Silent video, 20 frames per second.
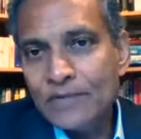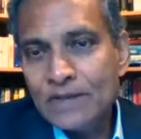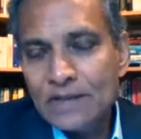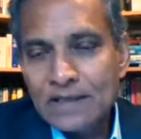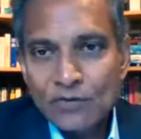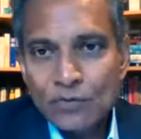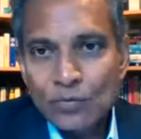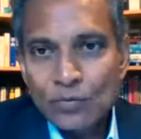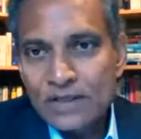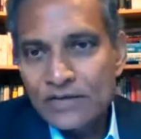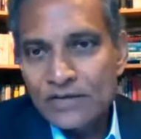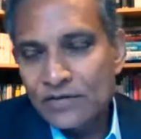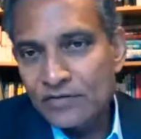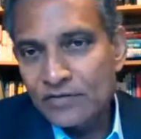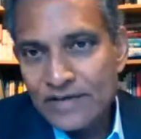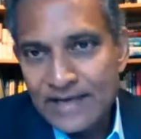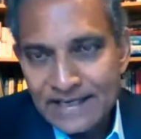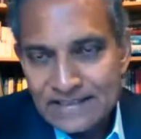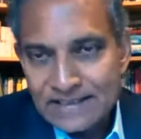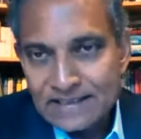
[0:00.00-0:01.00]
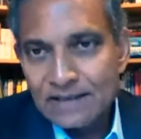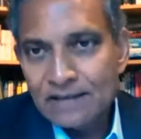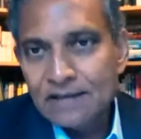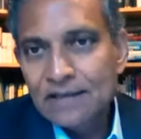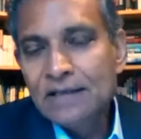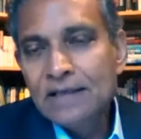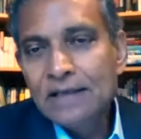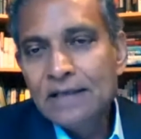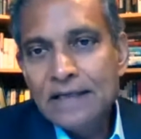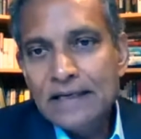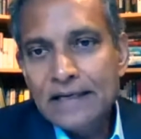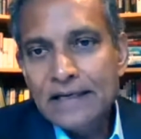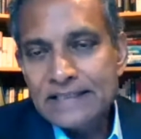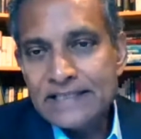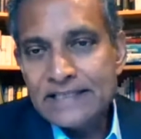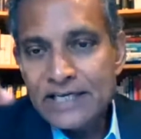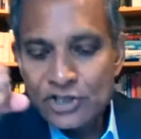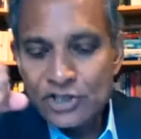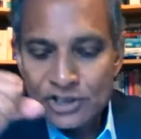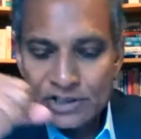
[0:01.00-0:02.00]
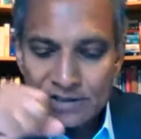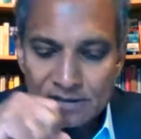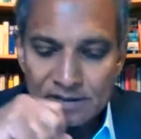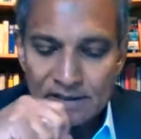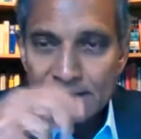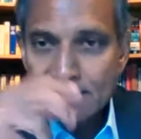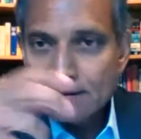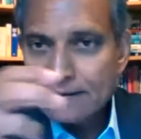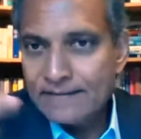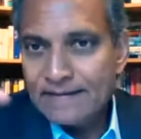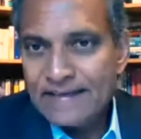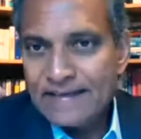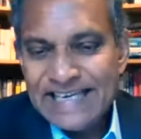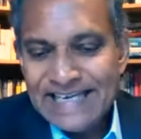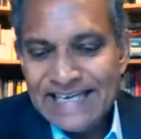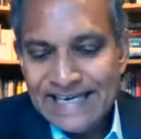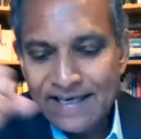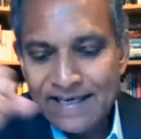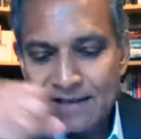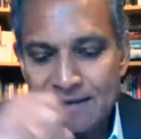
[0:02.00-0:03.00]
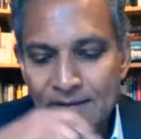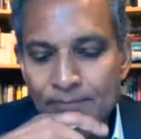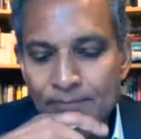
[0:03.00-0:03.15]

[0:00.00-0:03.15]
That's what is attracting attention and the need.